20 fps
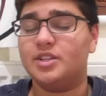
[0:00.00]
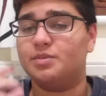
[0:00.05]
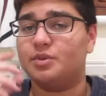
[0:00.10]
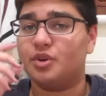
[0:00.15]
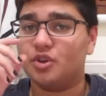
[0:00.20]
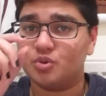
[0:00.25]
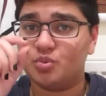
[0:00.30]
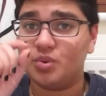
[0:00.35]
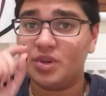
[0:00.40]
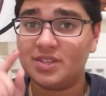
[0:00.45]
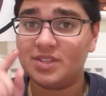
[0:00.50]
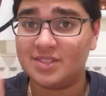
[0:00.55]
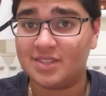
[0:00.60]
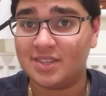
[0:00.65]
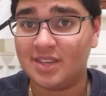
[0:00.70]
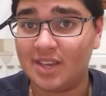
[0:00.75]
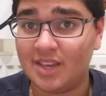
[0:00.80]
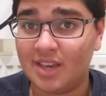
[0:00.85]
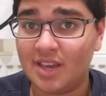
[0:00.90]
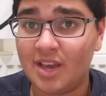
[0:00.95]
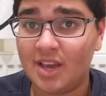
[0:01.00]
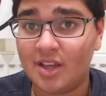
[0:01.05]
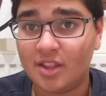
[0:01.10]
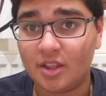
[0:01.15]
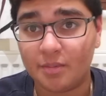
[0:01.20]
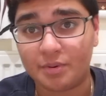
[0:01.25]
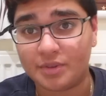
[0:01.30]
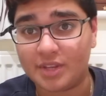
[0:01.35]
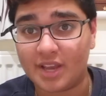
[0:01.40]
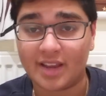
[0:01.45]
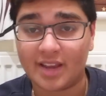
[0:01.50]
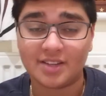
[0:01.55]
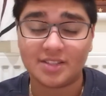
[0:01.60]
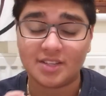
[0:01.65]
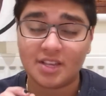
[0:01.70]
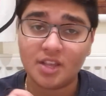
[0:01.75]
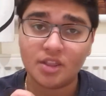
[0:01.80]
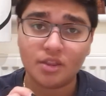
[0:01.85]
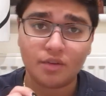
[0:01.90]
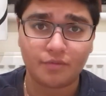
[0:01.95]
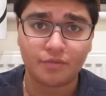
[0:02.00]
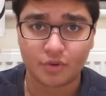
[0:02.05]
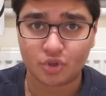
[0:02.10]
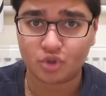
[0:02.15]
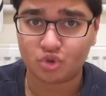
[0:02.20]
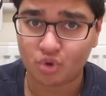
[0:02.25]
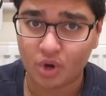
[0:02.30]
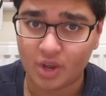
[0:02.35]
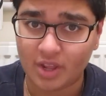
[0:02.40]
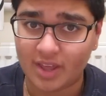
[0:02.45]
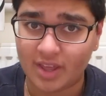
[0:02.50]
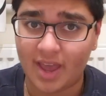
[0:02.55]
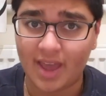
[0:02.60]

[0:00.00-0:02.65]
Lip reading: Because we see the protagonist in the first trailer,